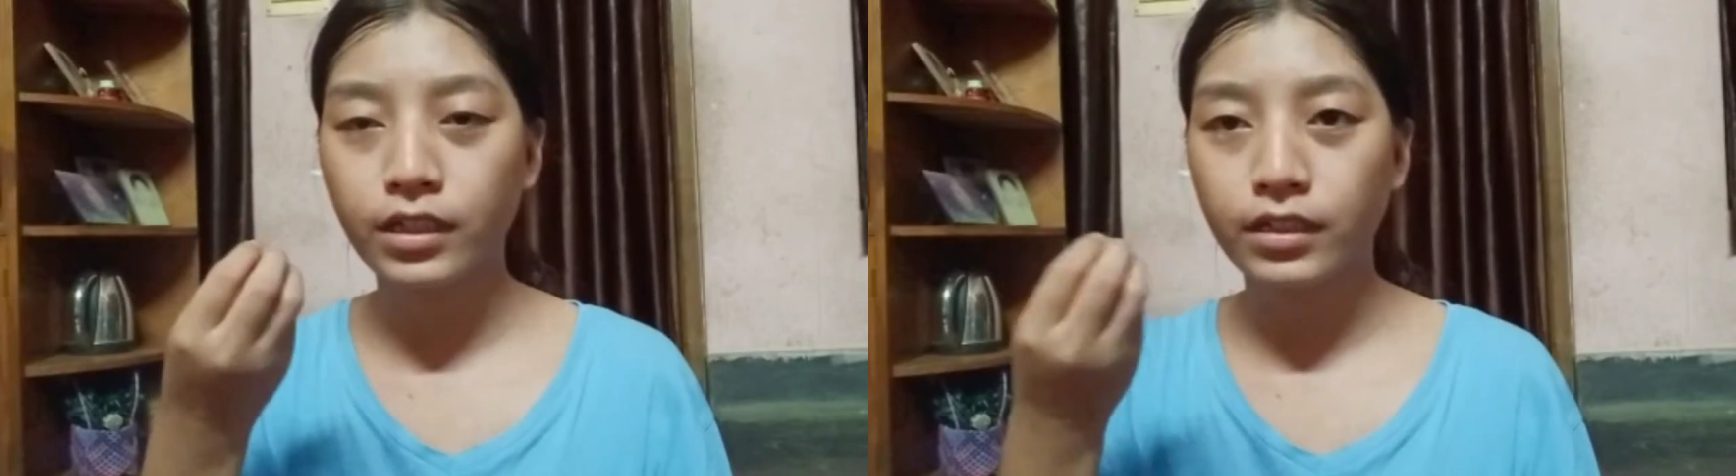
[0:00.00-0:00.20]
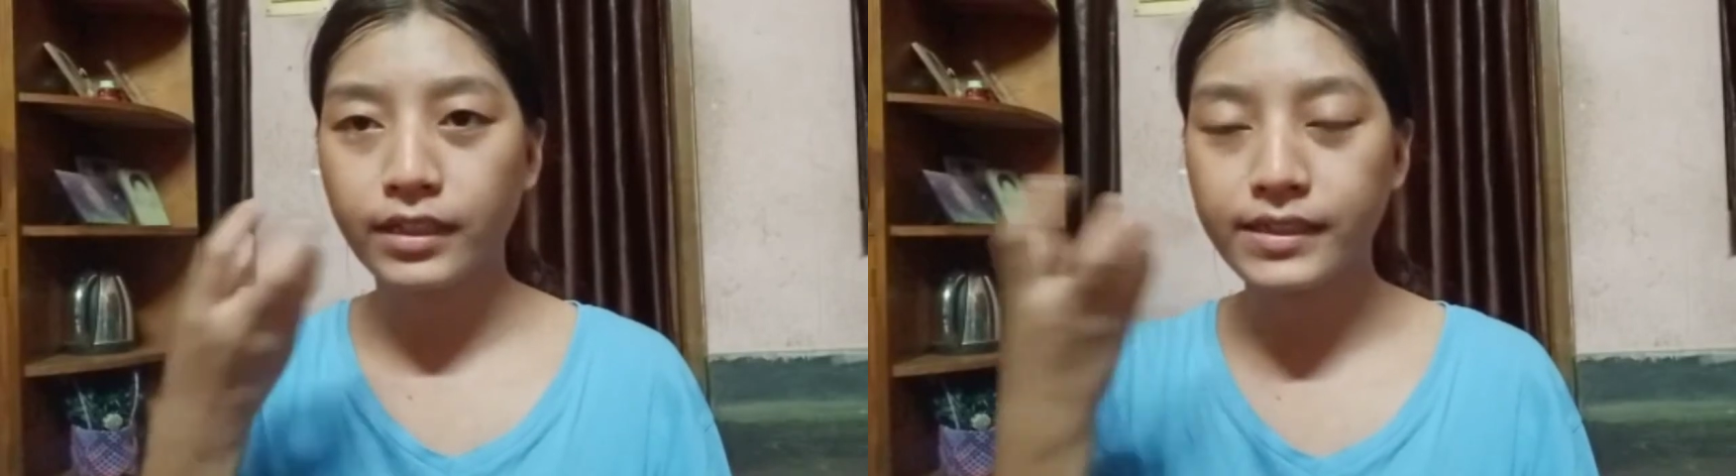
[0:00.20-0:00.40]

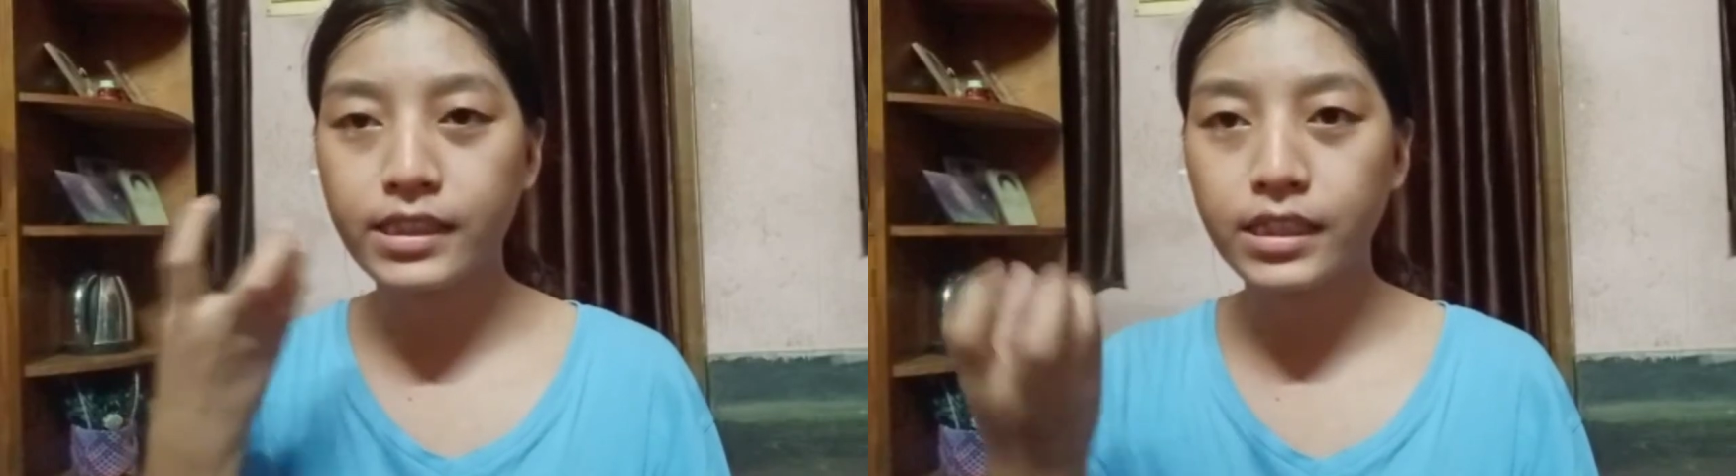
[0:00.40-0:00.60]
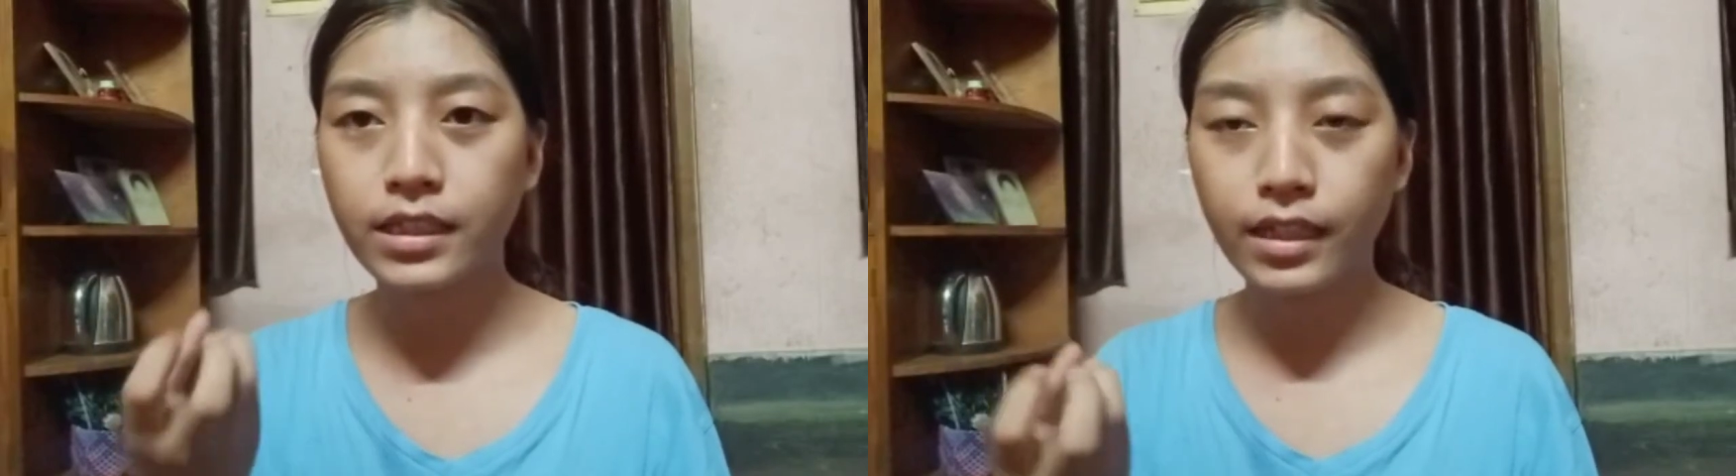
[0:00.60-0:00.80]
that
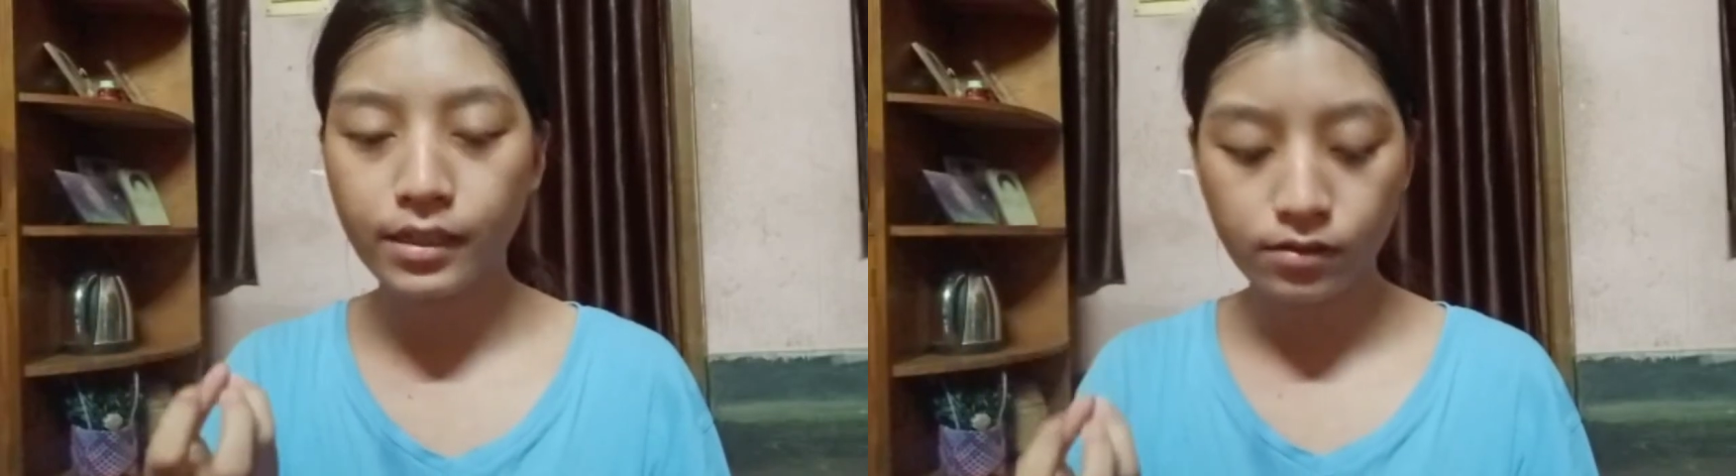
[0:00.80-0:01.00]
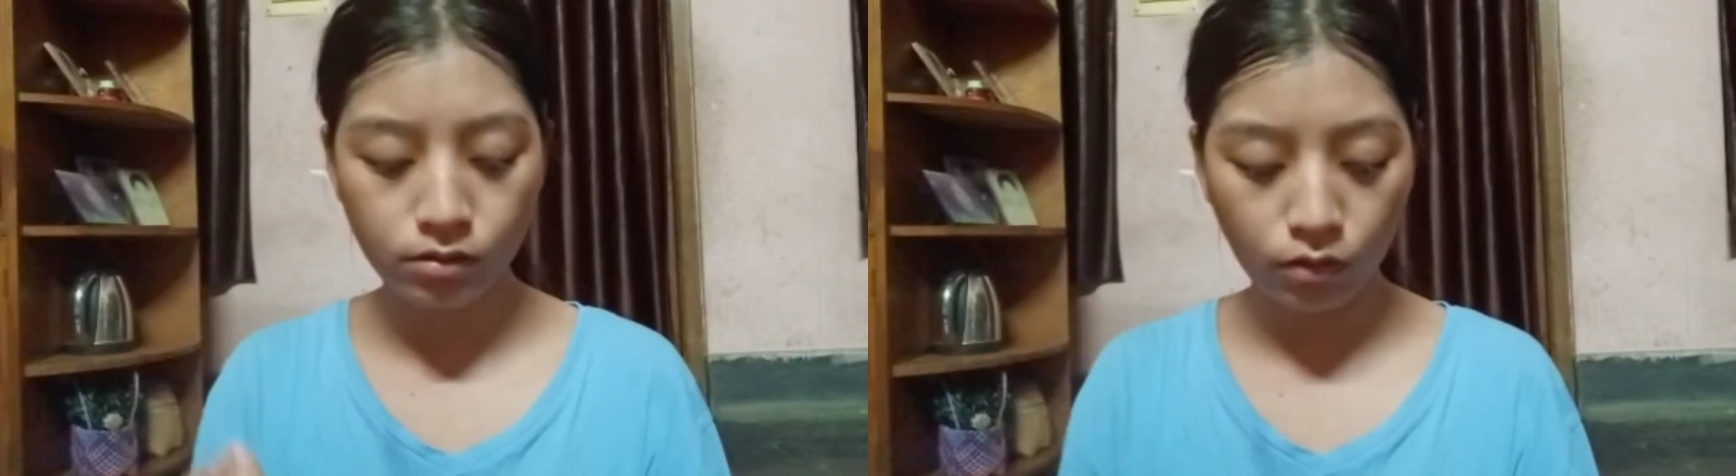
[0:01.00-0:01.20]

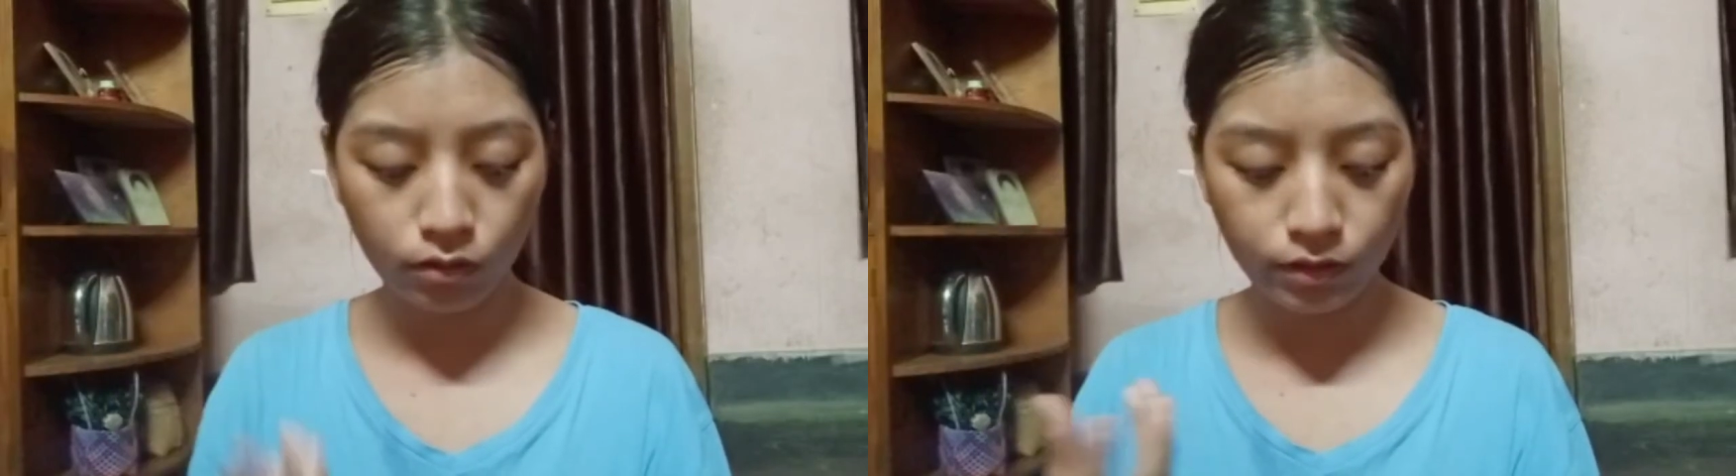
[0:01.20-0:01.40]
stickiness on